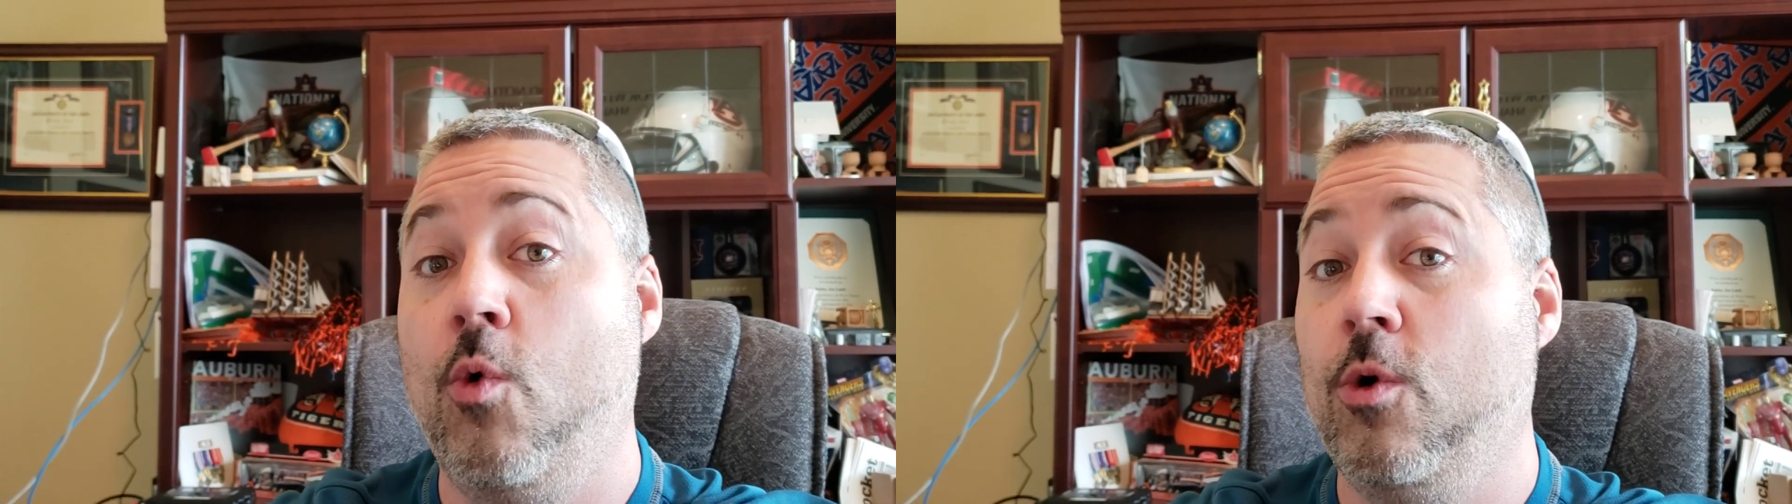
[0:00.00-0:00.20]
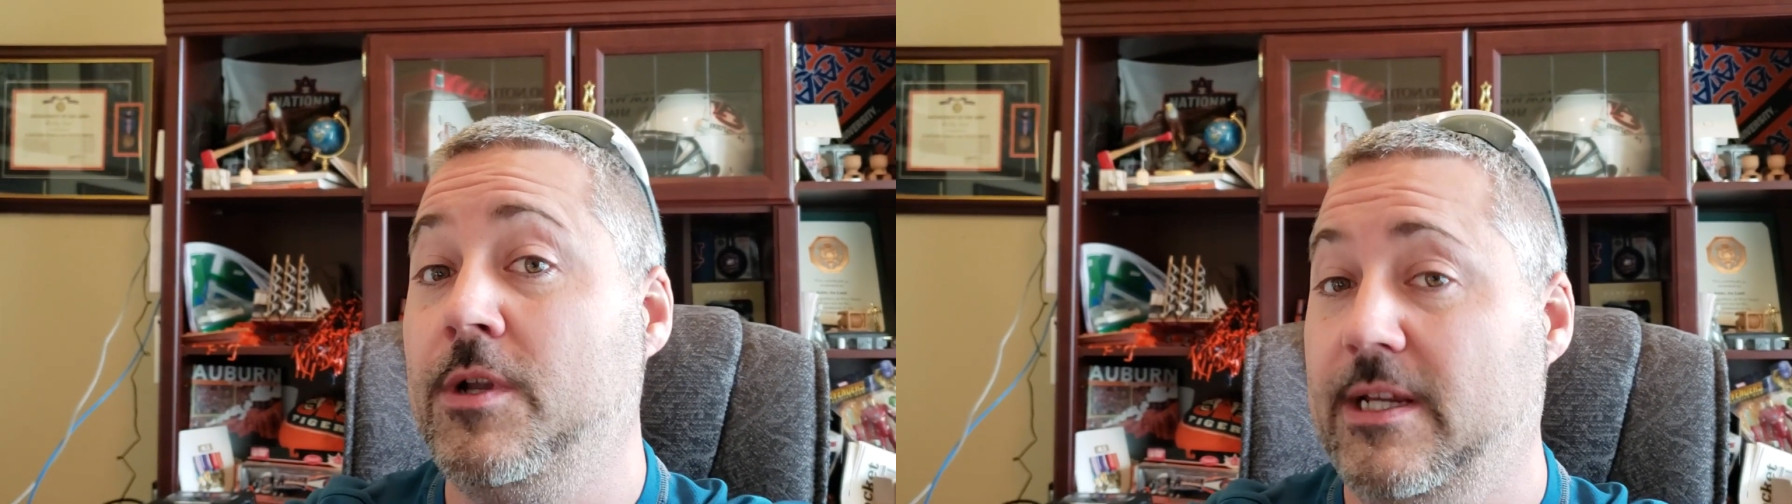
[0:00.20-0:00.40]

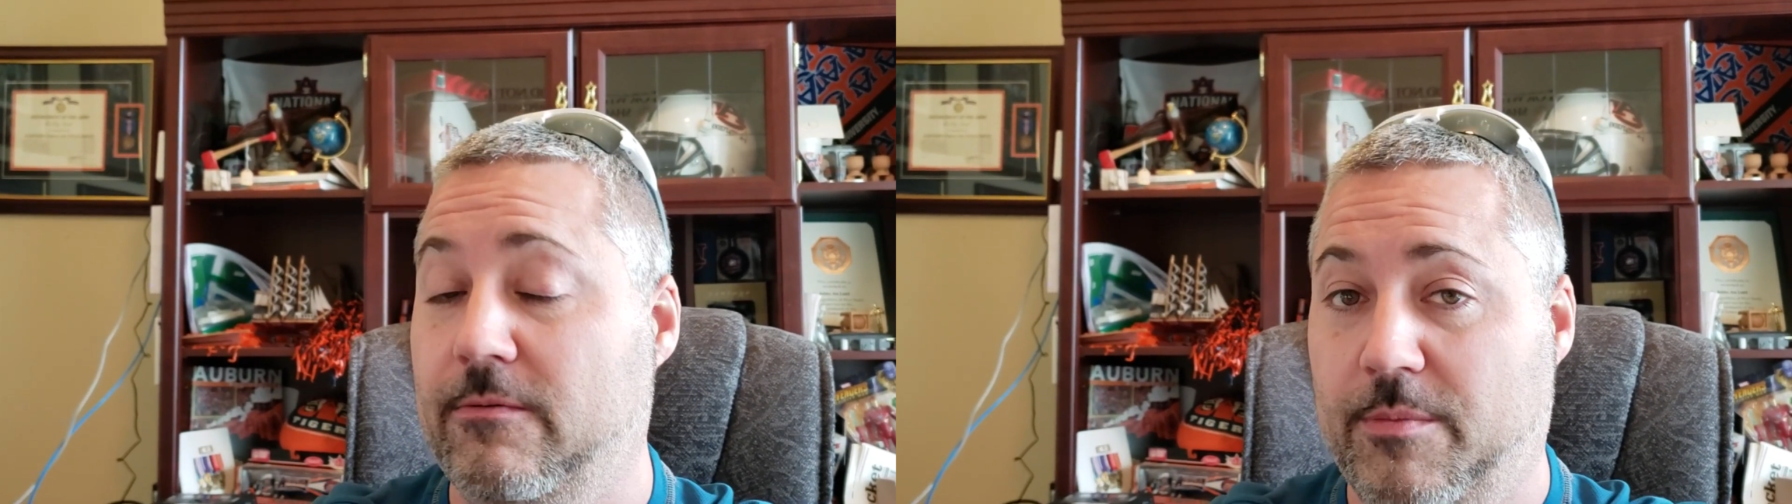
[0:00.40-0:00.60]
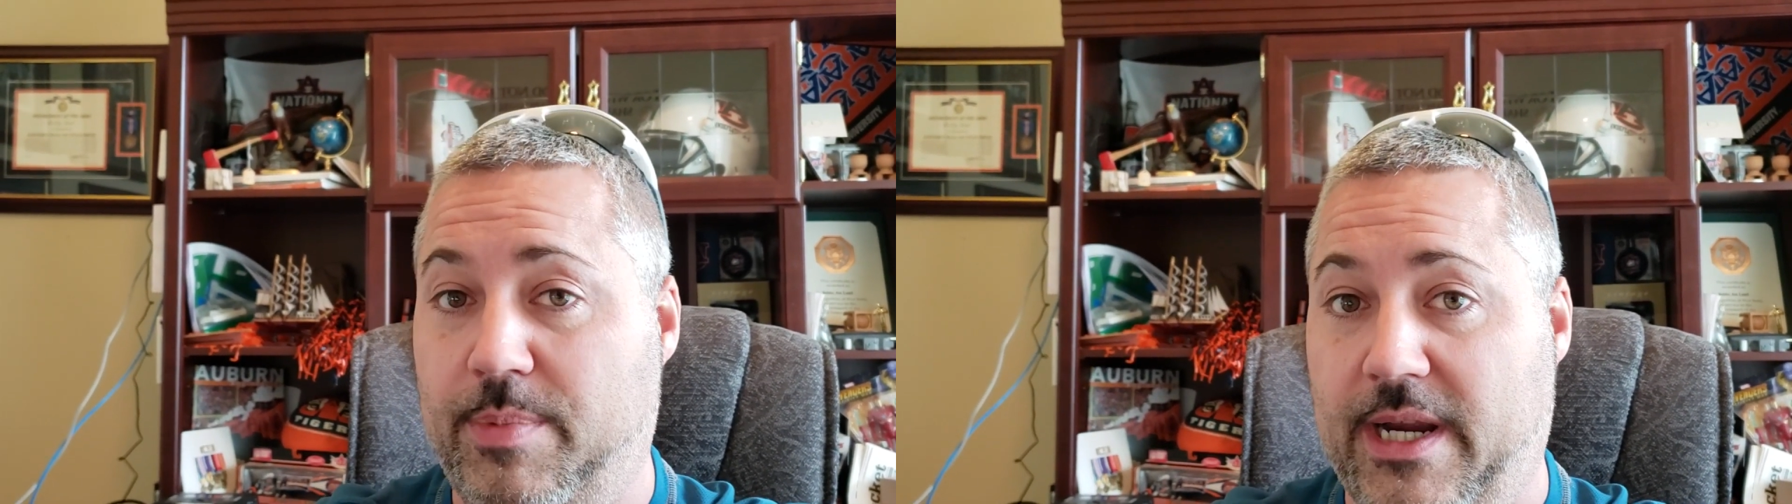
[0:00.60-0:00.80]
warranty
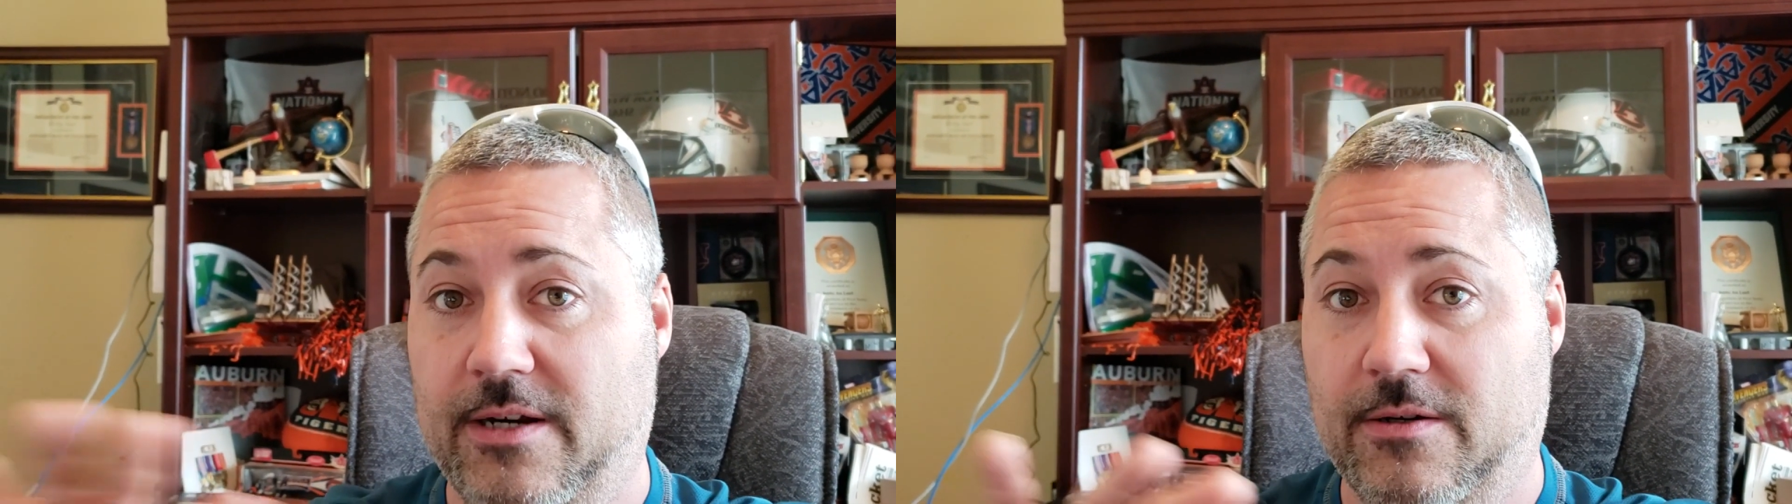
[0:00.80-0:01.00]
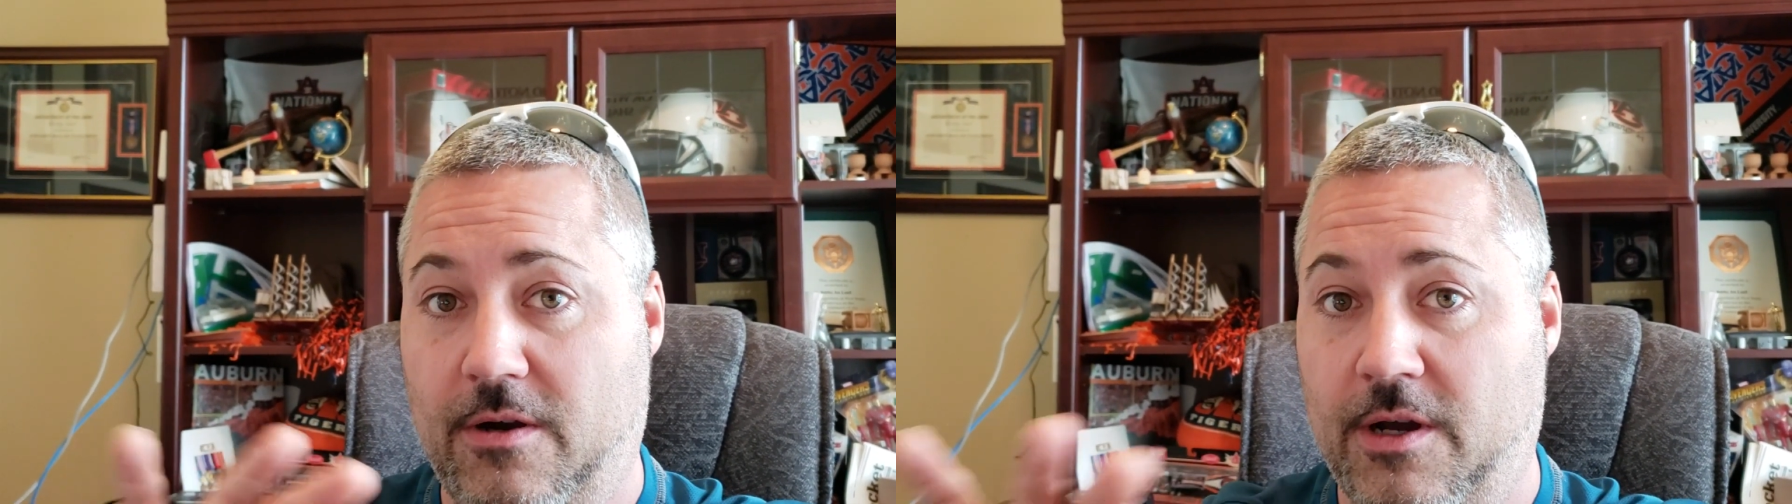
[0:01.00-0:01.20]

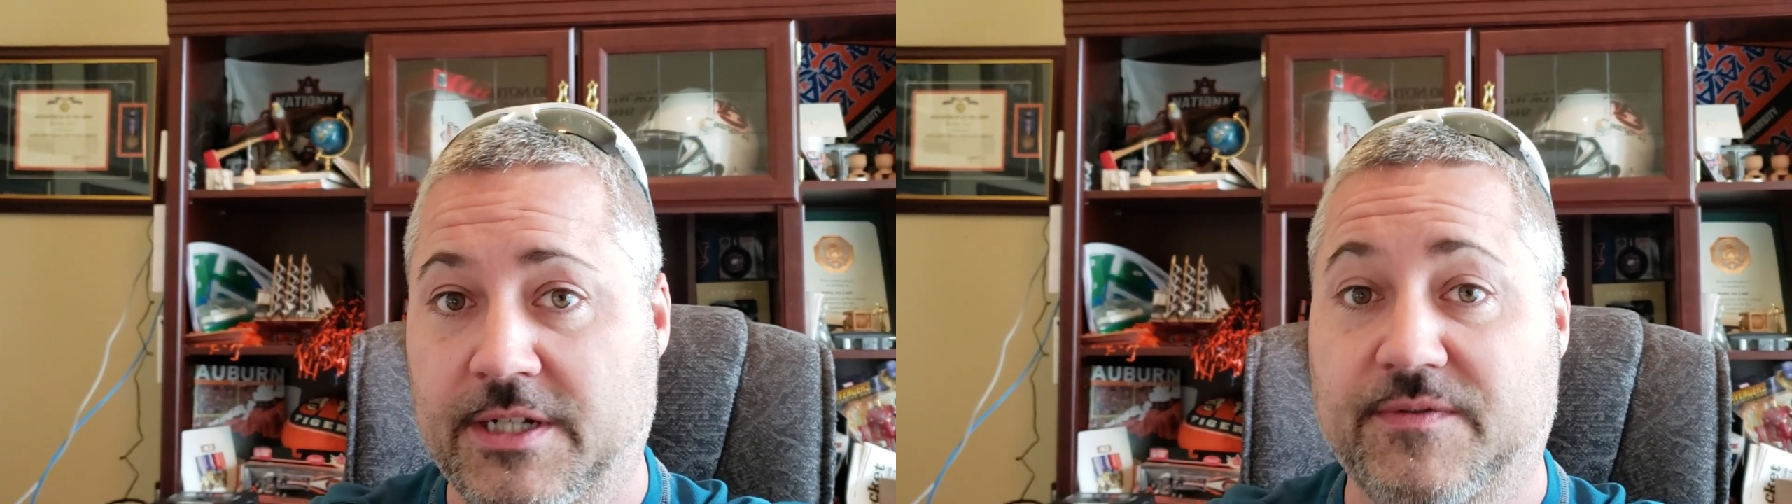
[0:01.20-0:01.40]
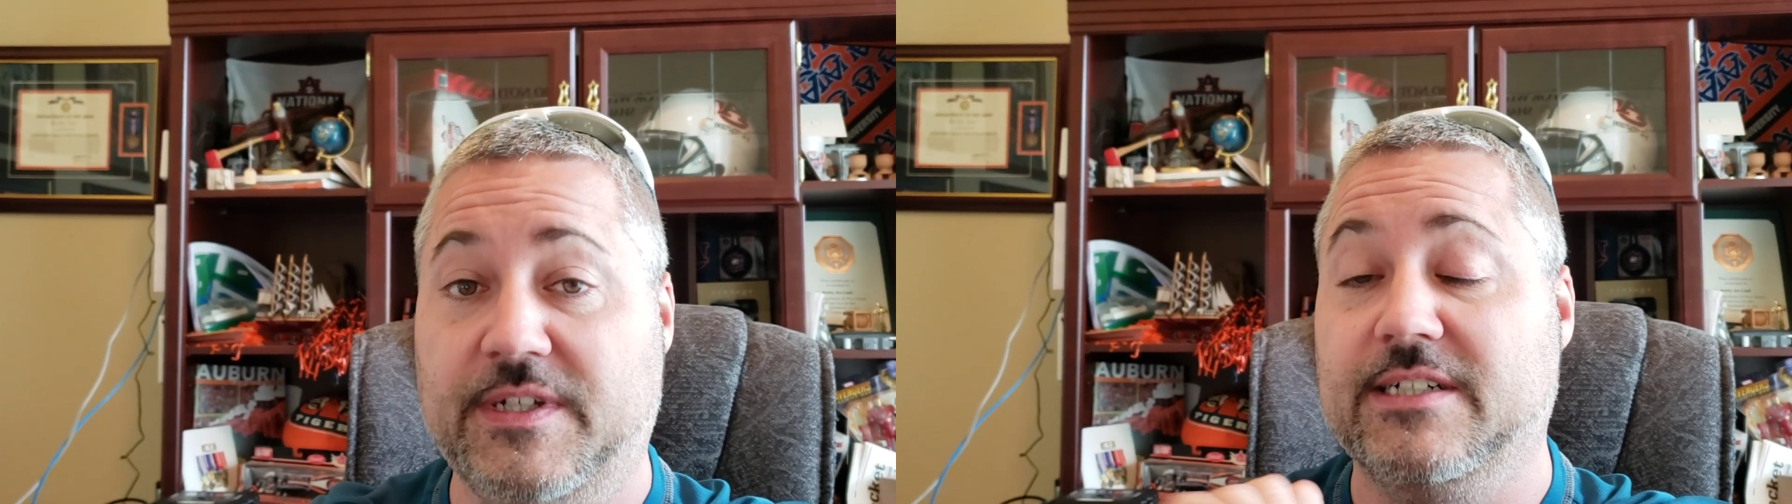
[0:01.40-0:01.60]
repair on
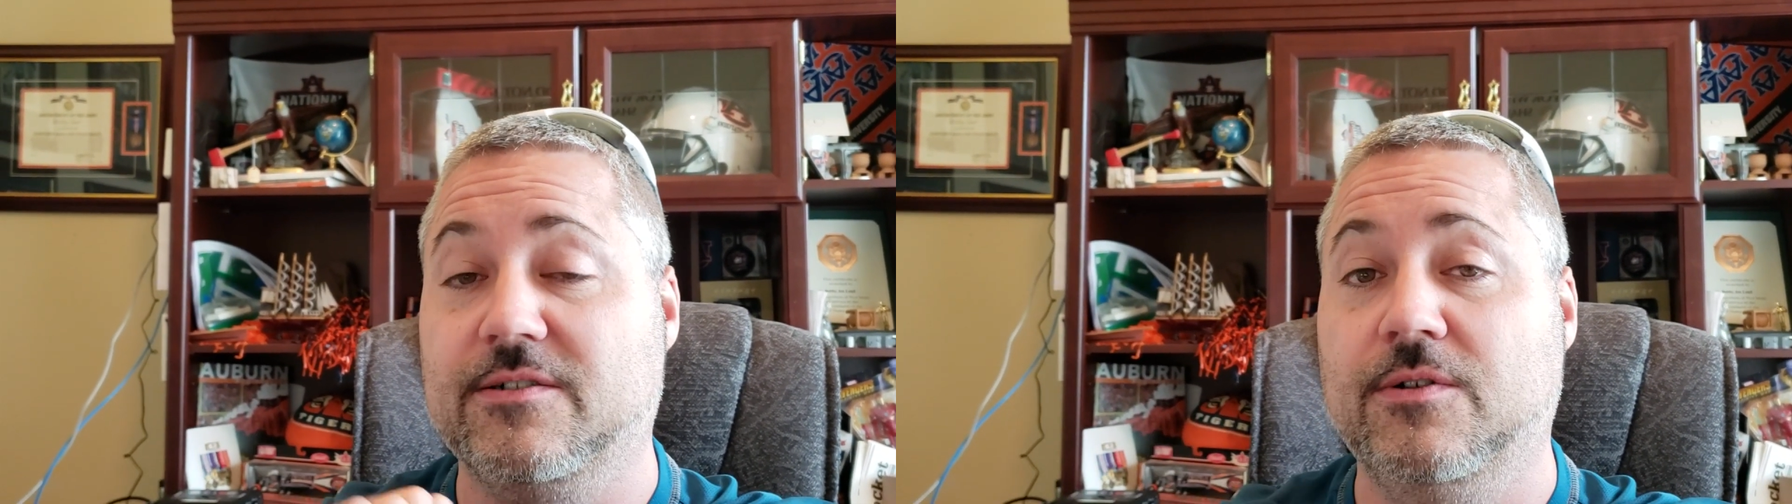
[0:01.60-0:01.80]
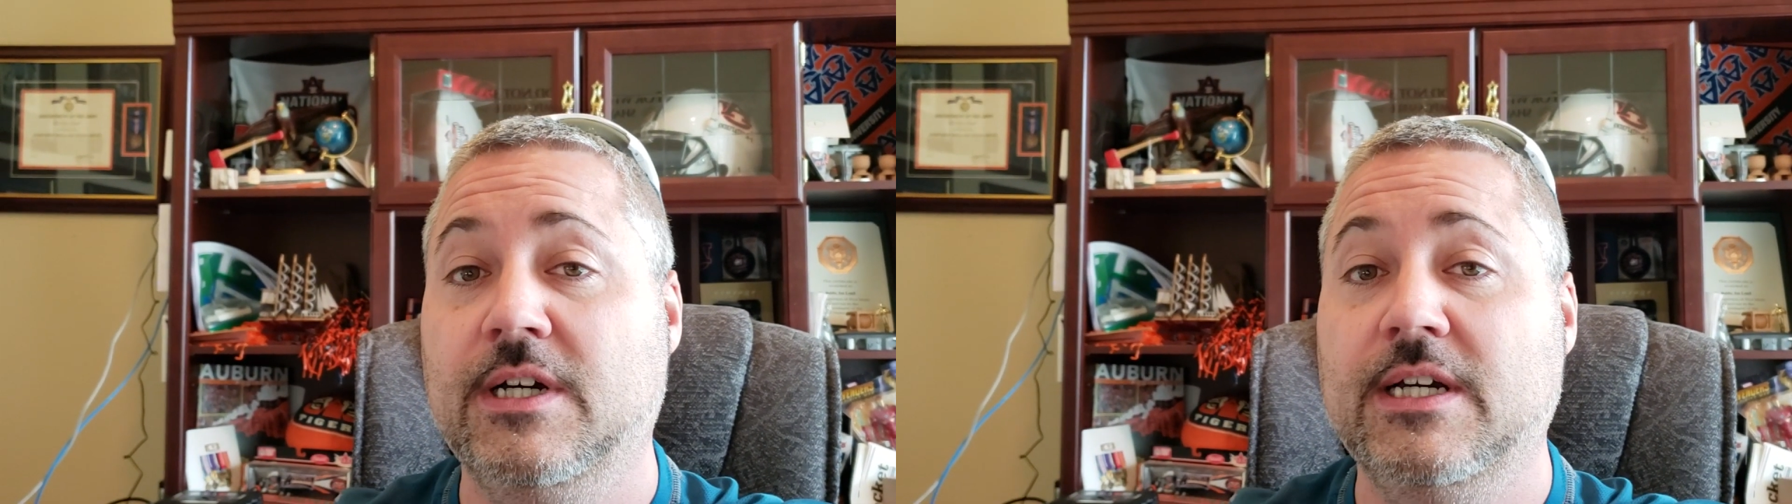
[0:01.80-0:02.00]
his
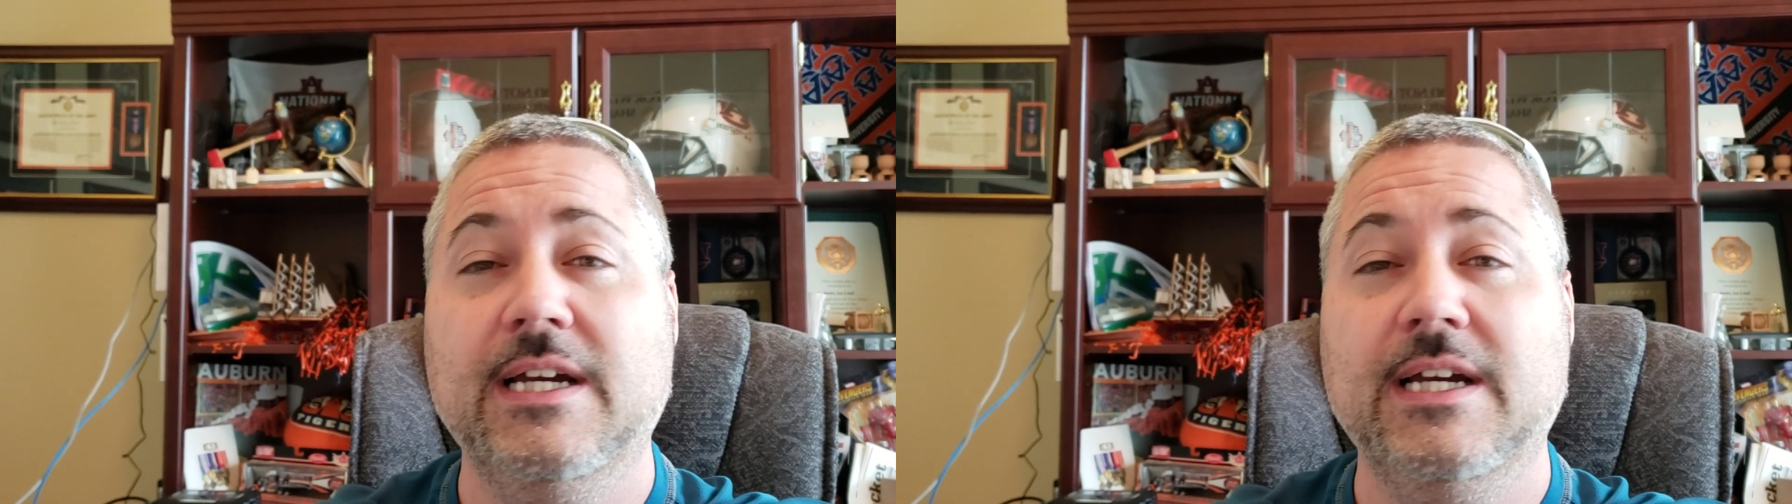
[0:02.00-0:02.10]
vehicle.